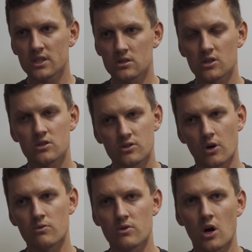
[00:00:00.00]
just
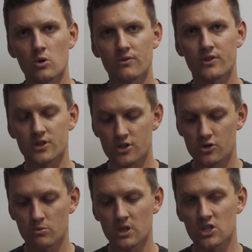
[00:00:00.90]
don't know if this
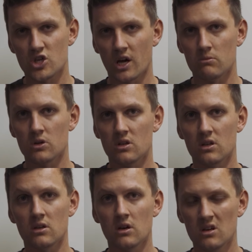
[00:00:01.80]
should be chambered
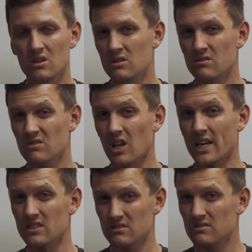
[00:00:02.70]
in like,